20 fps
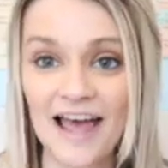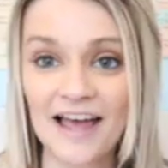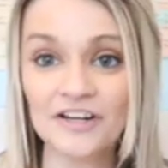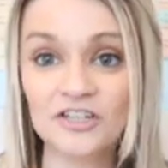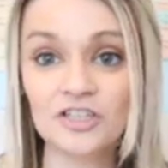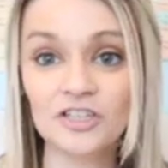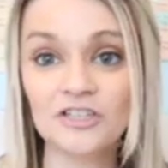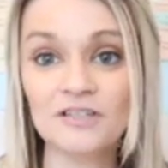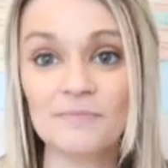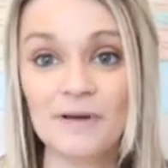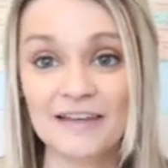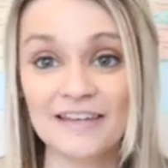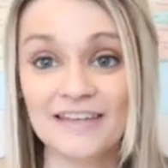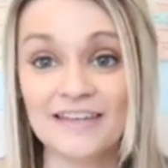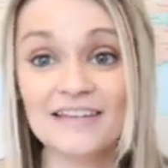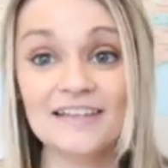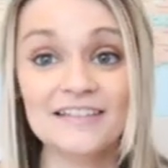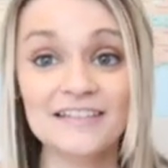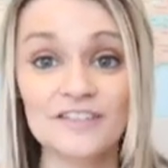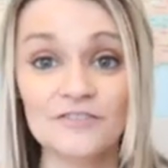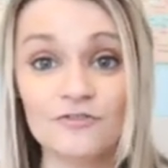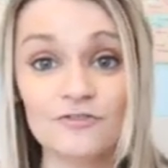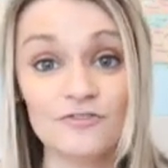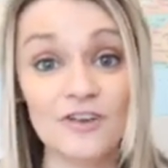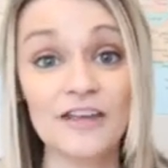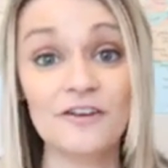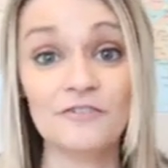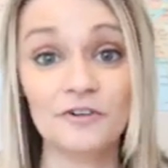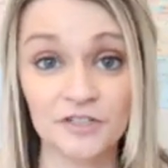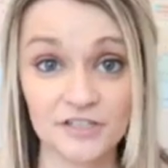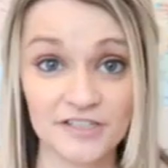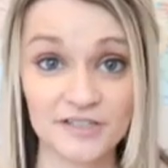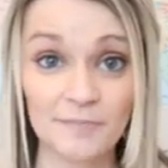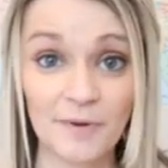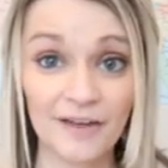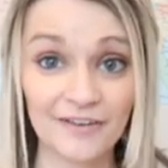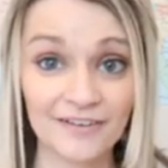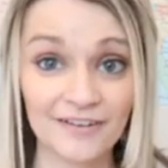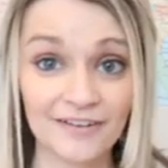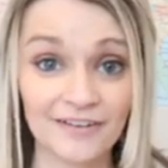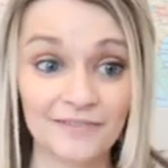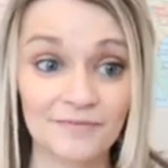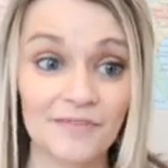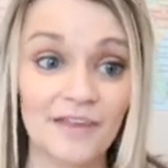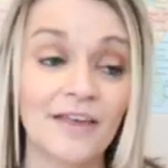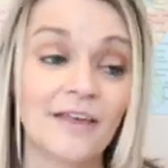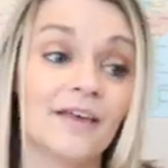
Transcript: actually my kids' favorite spelling.